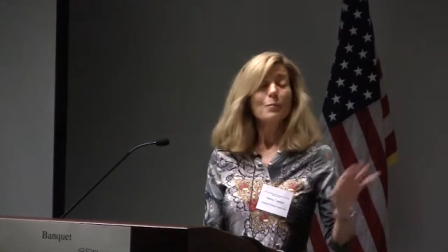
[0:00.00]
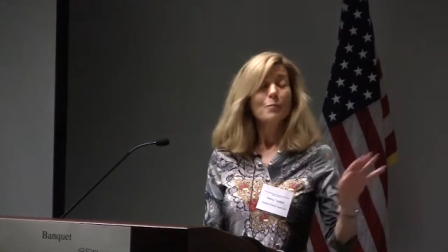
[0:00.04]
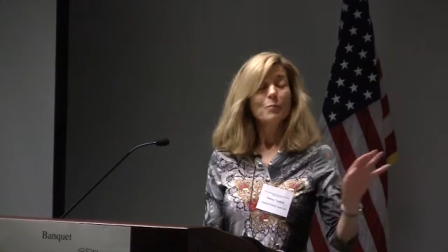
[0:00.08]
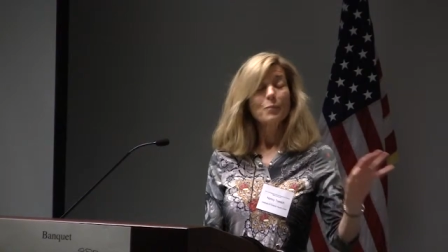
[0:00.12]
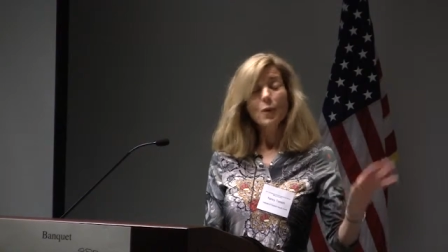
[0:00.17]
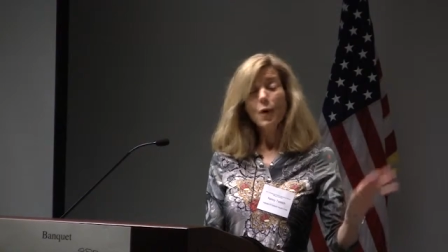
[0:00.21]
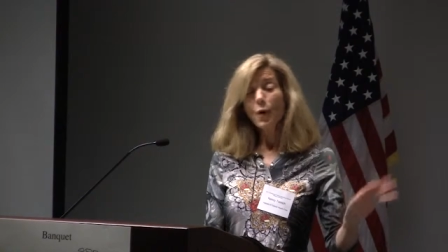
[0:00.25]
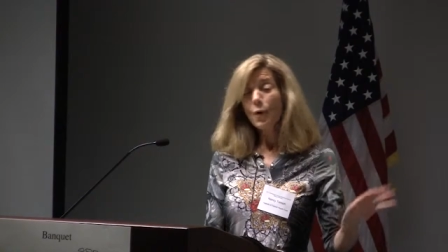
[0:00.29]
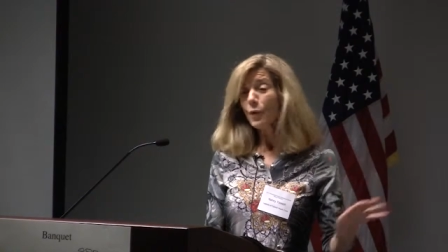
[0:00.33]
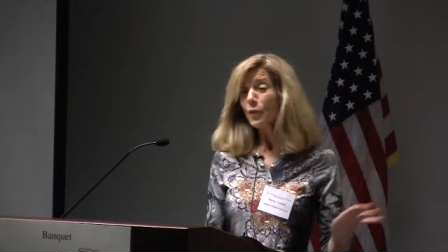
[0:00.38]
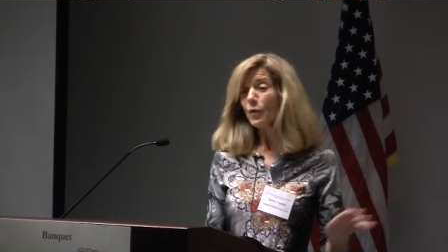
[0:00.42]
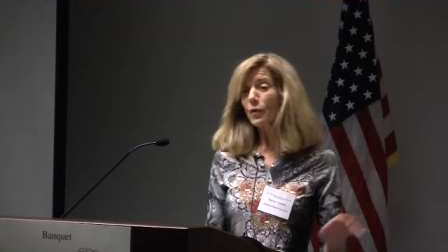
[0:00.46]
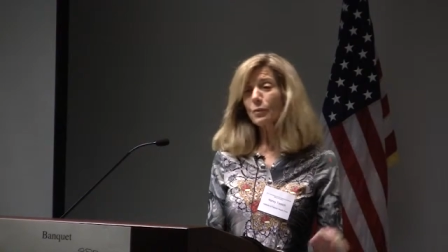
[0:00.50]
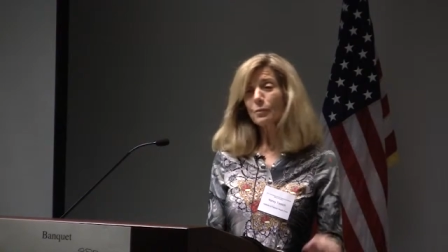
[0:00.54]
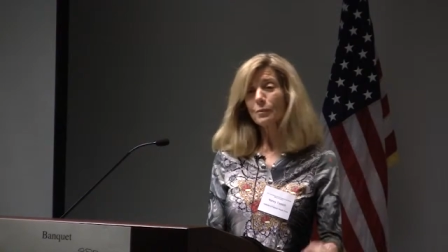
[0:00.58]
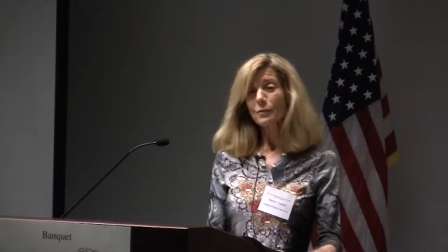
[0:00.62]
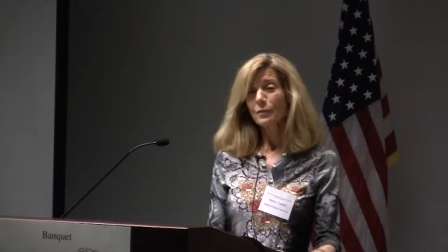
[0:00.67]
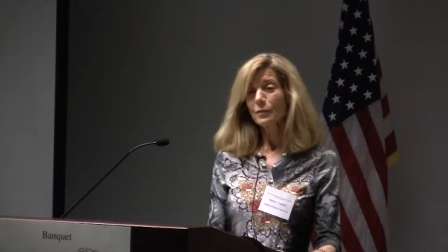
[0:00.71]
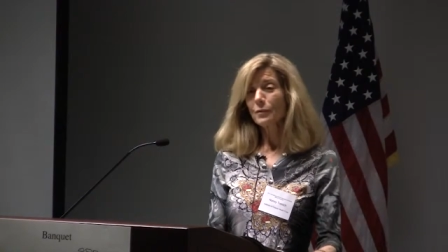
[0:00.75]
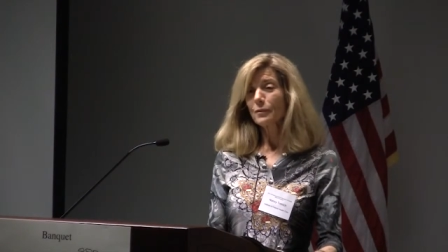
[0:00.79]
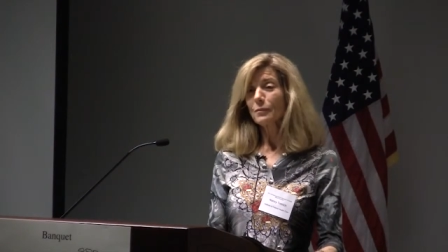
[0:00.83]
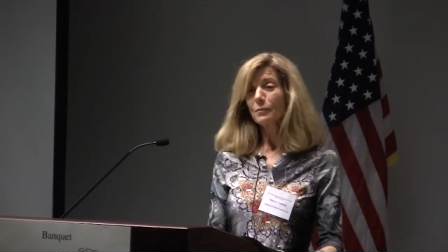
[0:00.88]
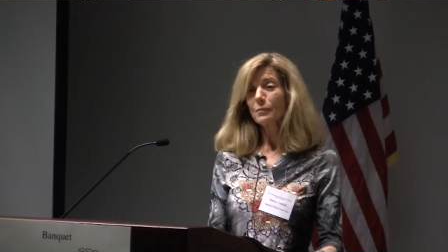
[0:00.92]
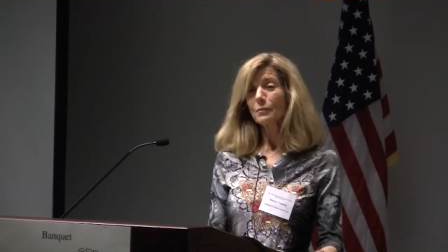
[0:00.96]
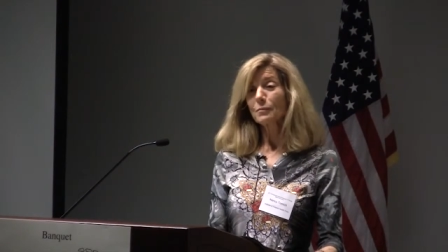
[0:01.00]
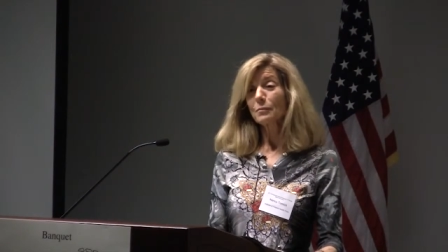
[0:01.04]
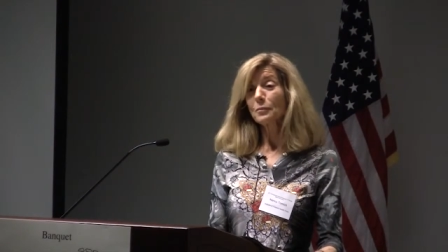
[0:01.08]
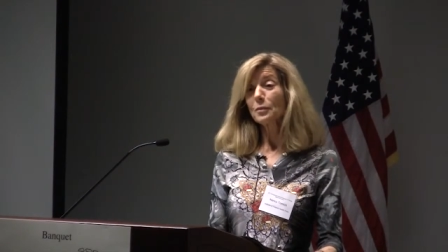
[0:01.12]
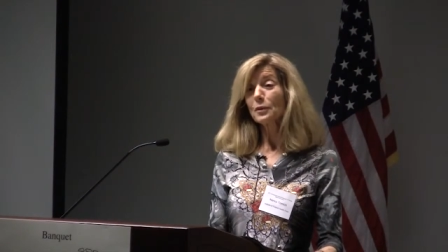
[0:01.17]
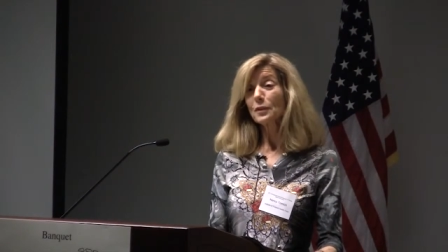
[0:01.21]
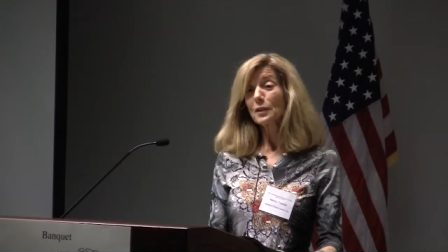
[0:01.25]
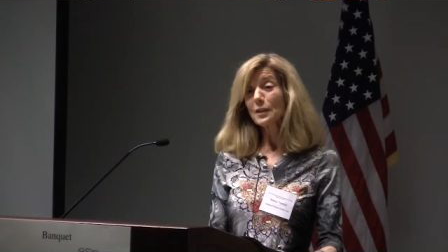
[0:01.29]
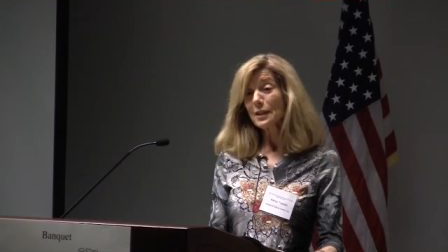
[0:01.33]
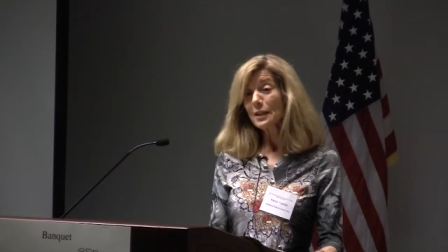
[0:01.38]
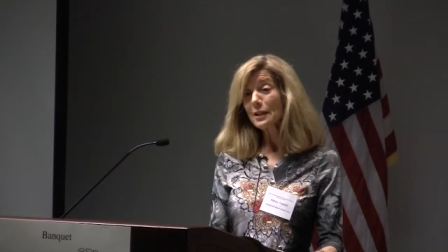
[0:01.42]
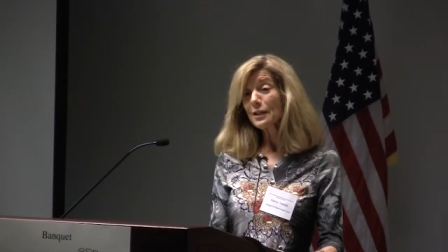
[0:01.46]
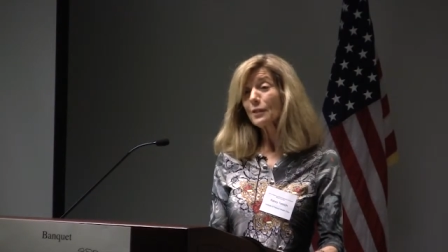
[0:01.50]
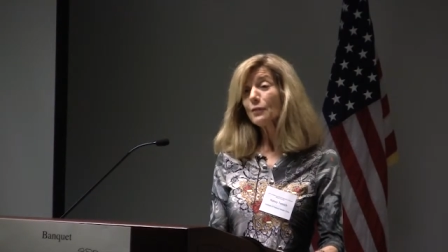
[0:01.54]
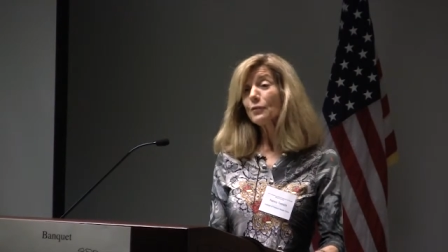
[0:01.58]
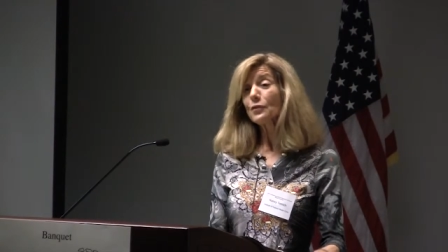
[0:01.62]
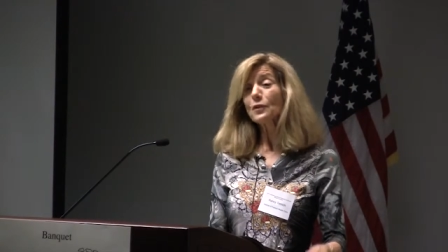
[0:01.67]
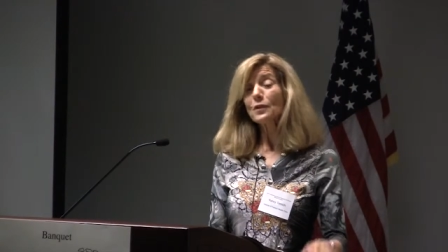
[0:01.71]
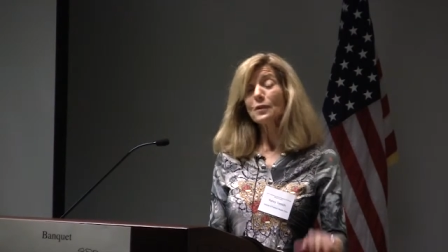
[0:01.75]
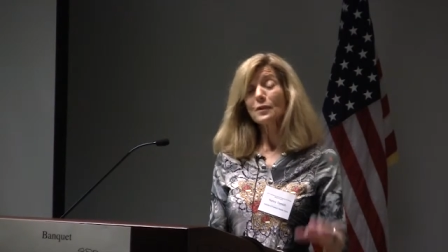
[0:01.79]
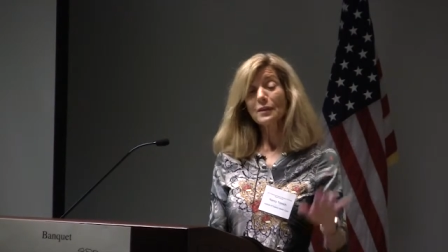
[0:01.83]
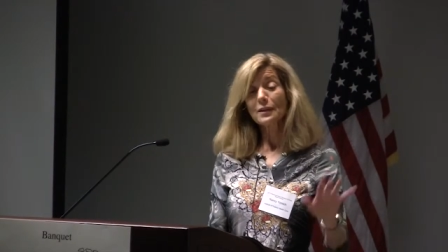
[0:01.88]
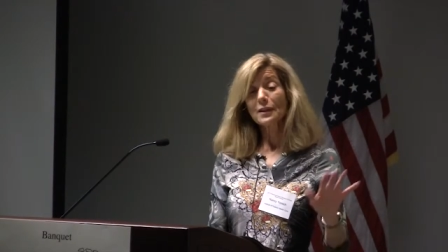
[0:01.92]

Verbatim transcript: both believed